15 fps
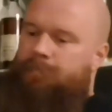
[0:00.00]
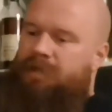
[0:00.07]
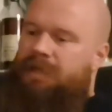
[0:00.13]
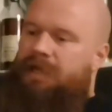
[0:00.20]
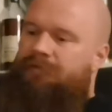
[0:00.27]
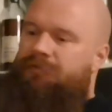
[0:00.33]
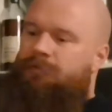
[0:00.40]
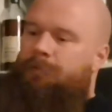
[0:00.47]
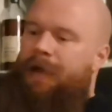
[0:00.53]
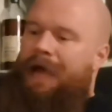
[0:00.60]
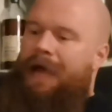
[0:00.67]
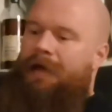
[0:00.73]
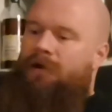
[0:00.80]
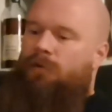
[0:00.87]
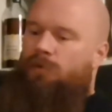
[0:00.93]
gift
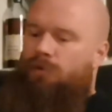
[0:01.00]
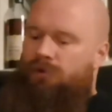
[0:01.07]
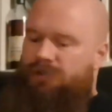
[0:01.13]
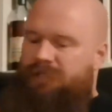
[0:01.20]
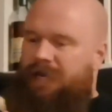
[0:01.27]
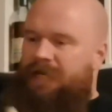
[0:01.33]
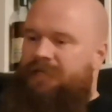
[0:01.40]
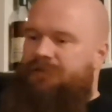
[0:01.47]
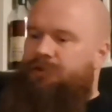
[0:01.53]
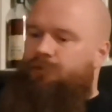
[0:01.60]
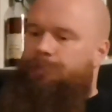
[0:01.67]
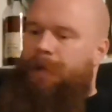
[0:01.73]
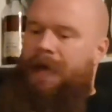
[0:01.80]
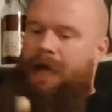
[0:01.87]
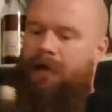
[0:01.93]
pack or taster
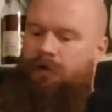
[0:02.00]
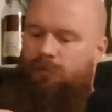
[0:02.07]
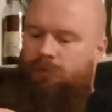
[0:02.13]
pack or